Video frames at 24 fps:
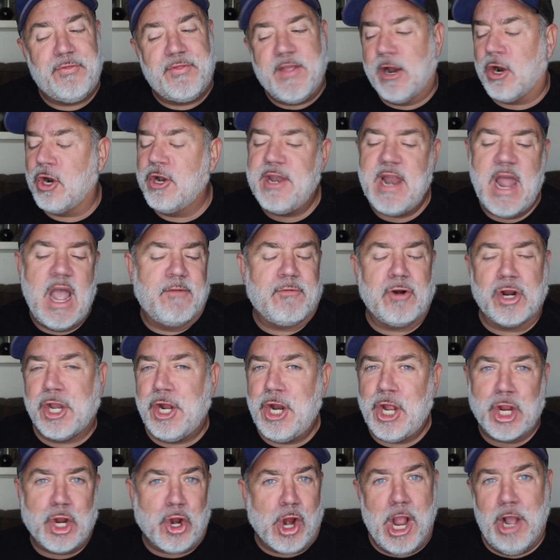they're never
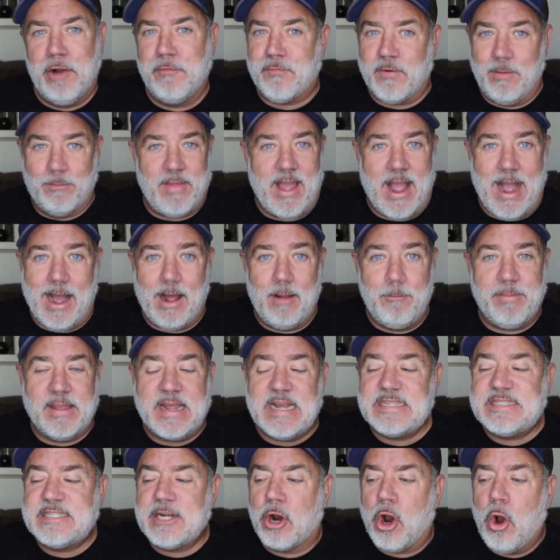gonna grow from that
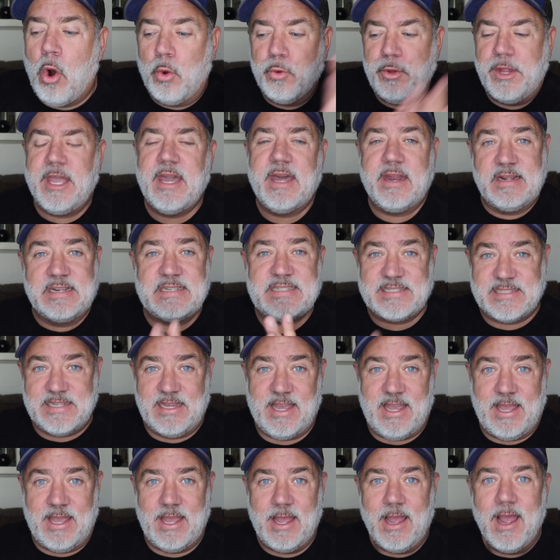because they're only gonna
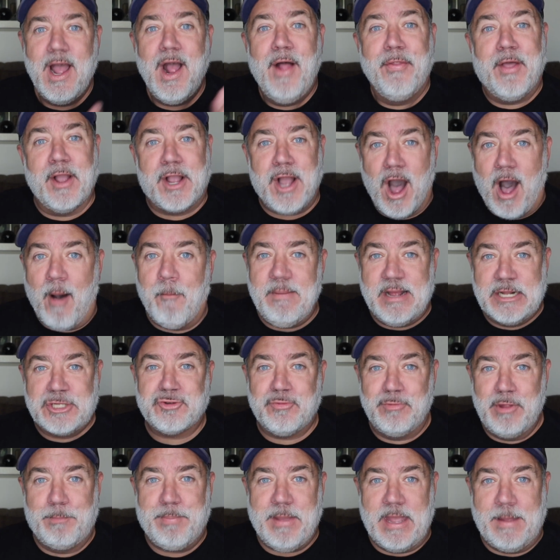see the comments
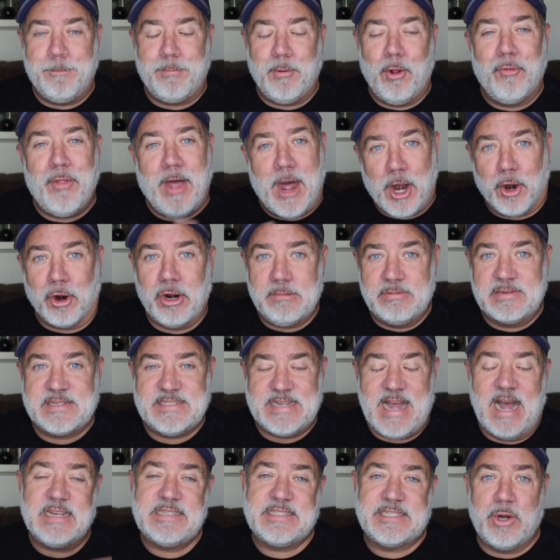from the people that are
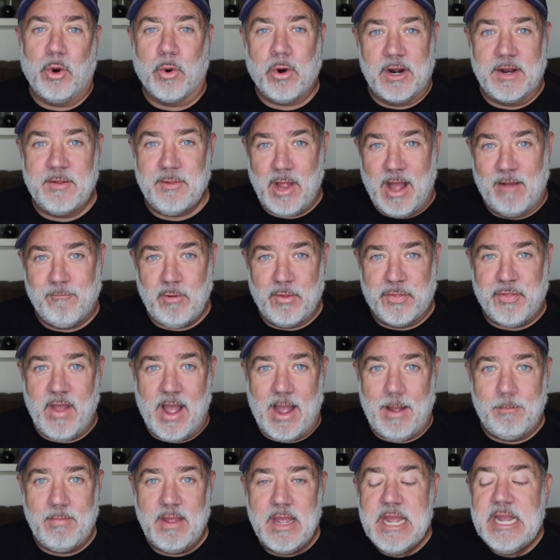obsessed or in love with
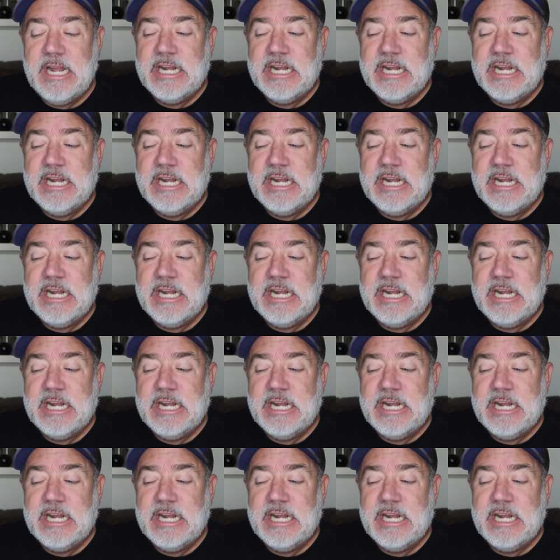them.